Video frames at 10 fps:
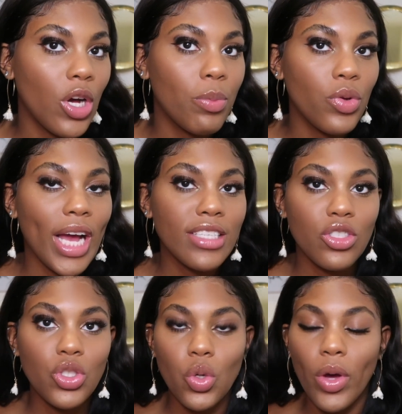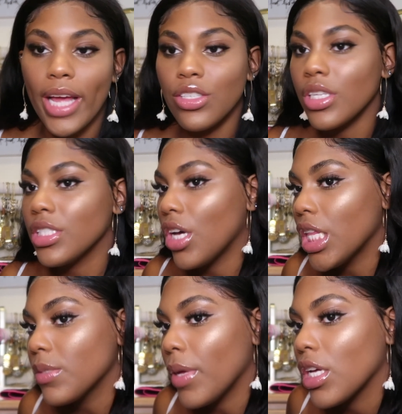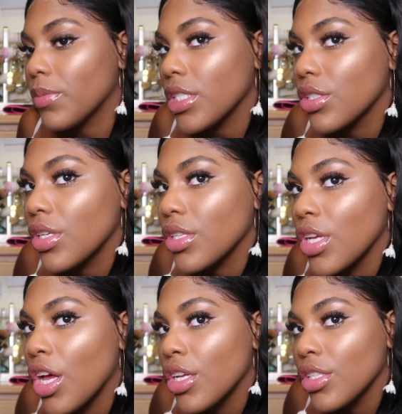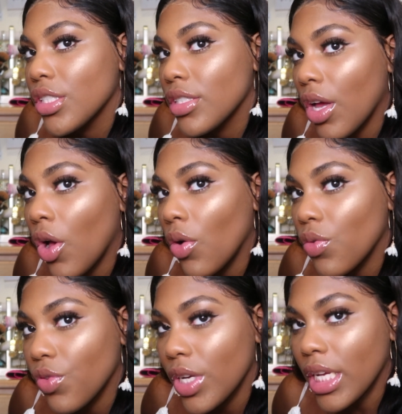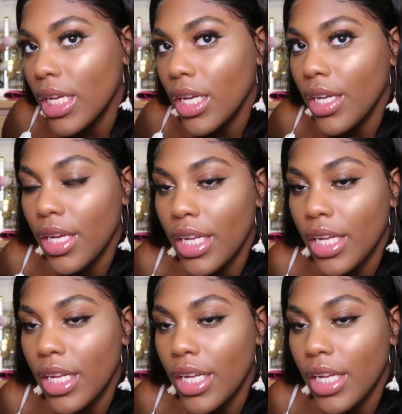I hope you guys enjoy. As you can tell, this makeup just looks so freaking good.